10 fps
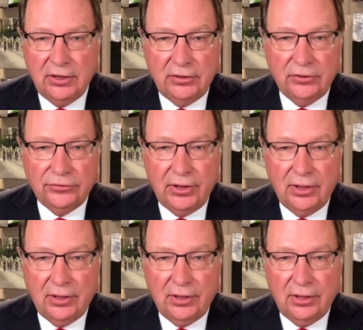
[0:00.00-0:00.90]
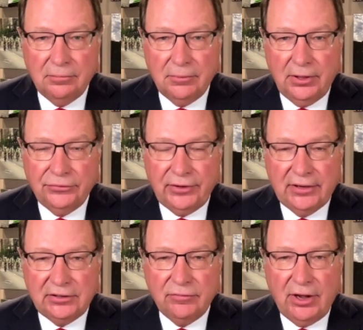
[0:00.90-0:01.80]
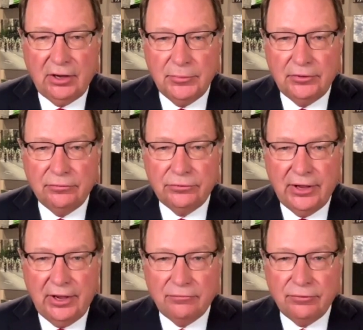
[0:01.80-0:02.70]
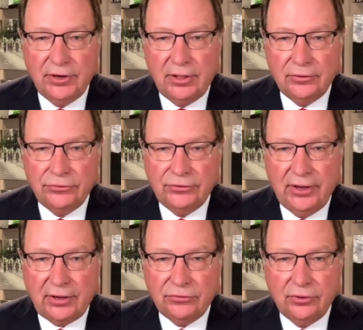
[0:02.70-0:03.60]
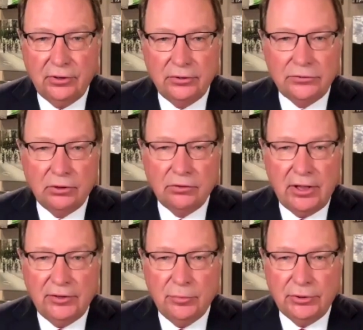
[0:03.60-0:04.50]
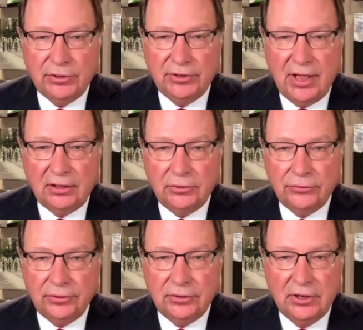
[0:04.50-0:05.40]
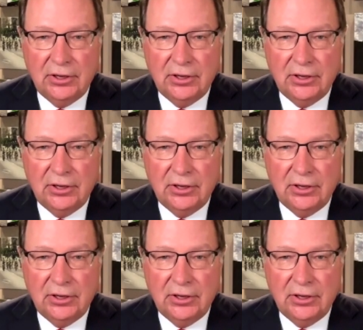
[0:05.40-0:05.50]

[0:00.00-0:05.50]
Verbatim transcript: There's a, a, a site development set for another six, so a total of $100 billion. And